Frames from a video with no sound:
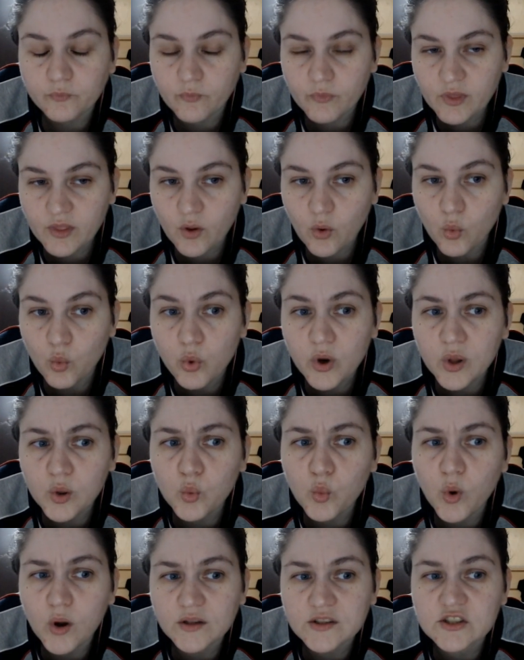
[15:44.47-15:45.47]
will
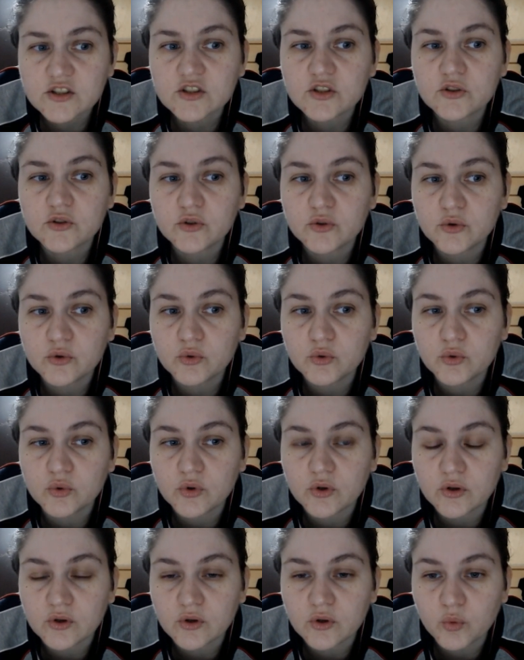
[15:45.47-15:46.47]
want
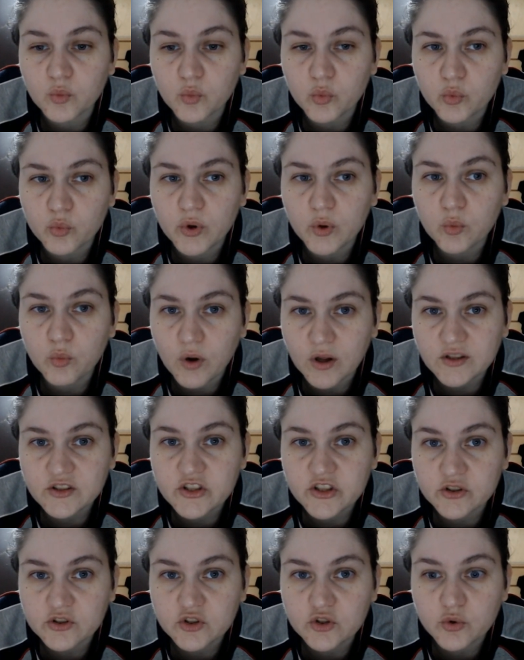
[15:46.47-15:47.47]

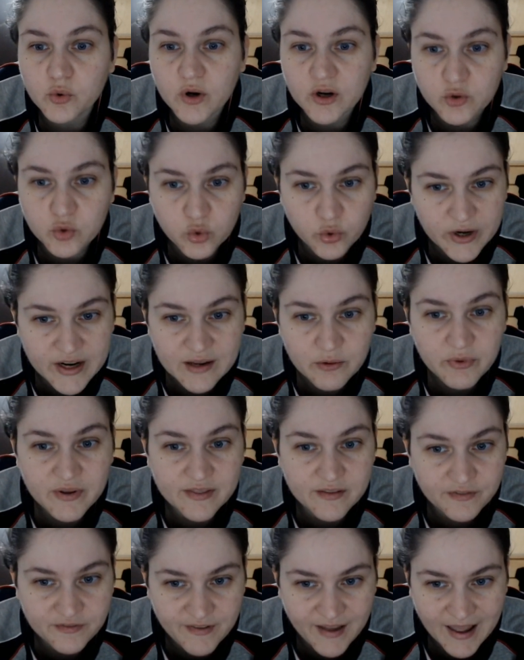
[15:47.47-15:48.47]
you to agree with the
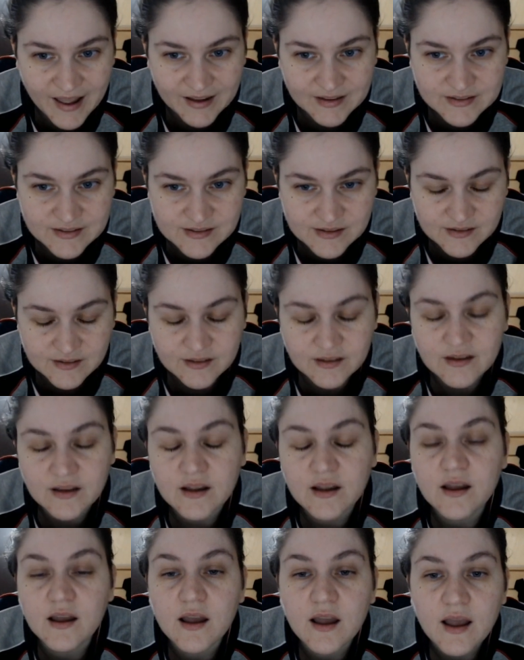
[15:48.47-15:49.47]
facts,
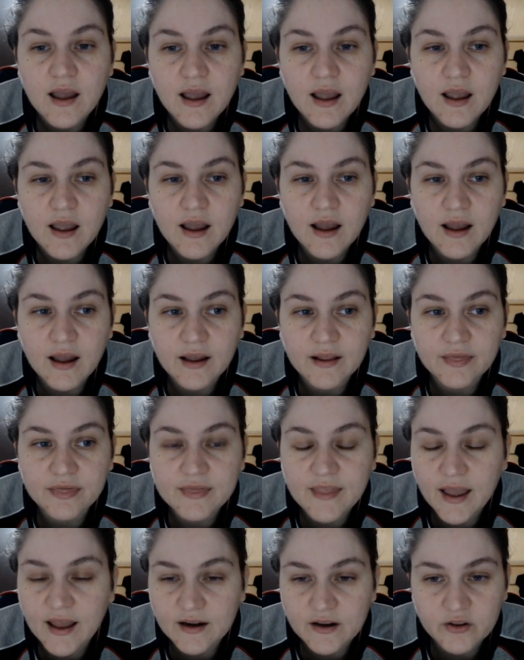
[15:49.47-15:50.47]
and
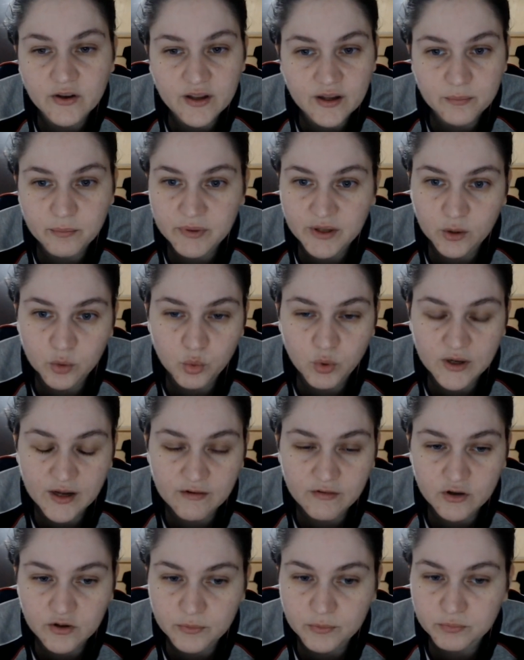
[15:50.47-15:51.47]
then you can build
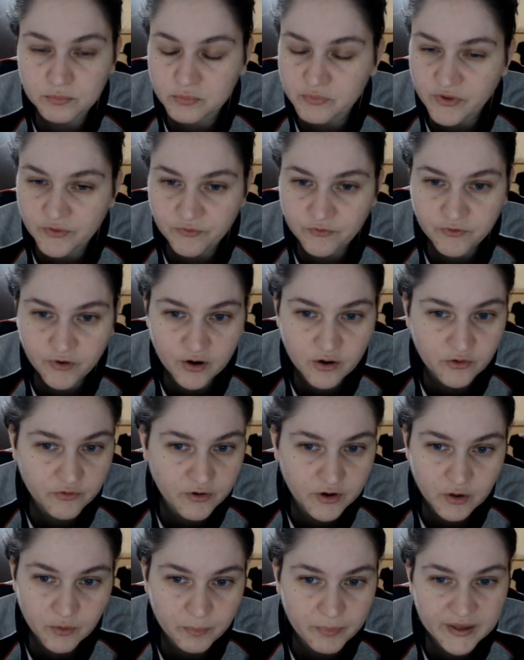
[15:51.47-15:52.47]
whatever the fuck of an
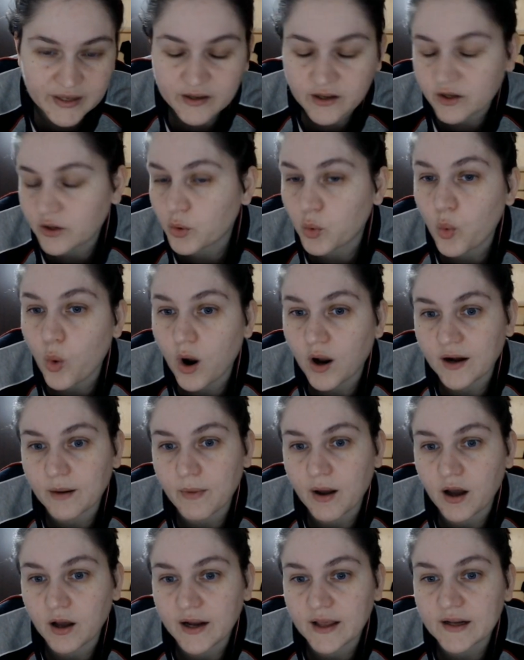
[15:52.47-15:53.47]
opinion you want
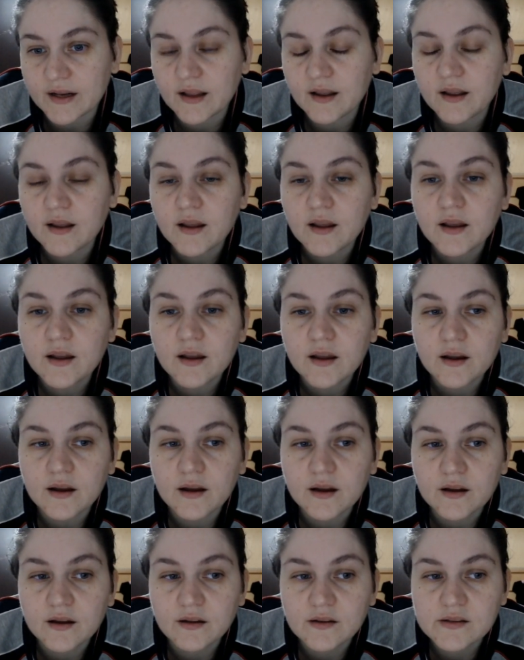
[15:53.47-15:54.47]
about it.
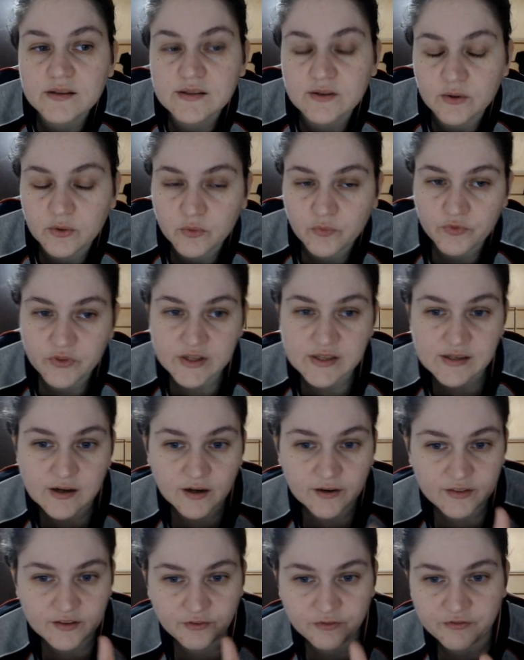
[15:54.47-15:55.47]
So these are
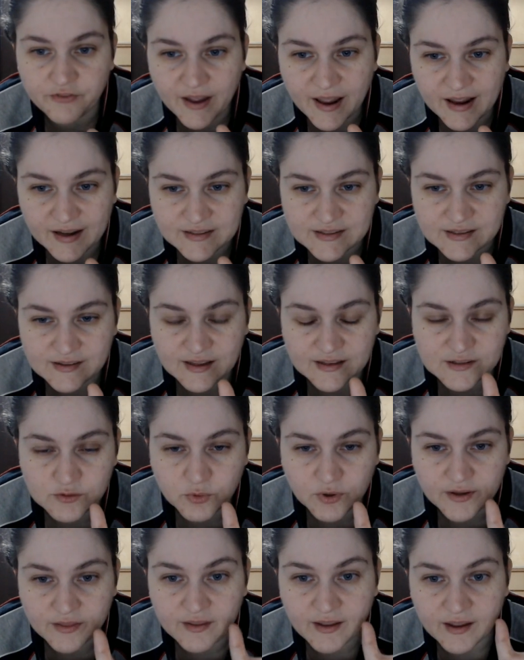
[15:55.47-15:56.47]
the facts. So that's
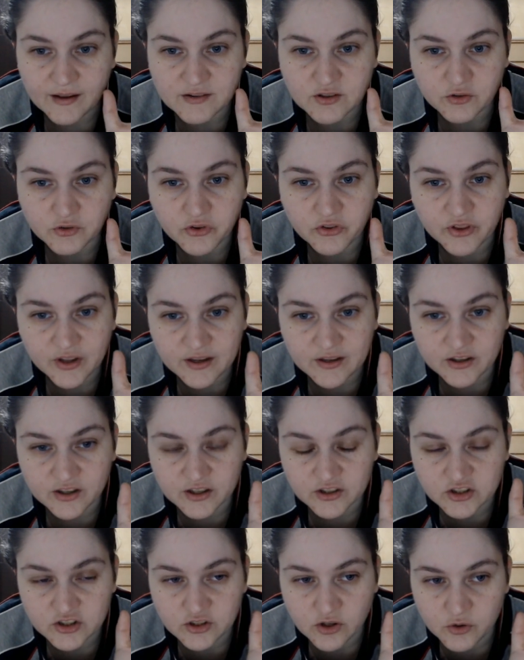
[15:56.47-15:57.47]
what the extrovert thinker
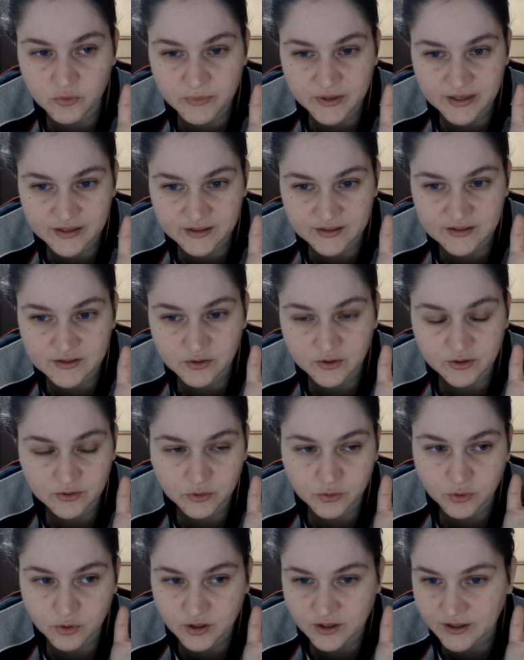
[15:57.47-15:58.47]
dominant
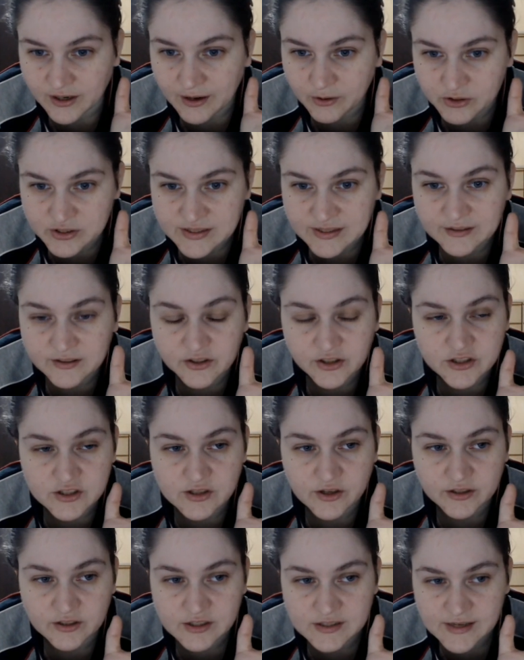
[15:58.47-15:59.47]
or auxiliary is
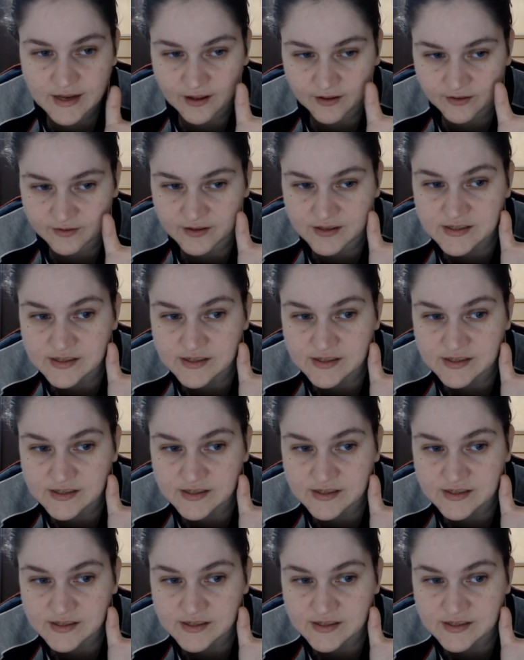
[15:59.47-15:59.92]
going to tell you.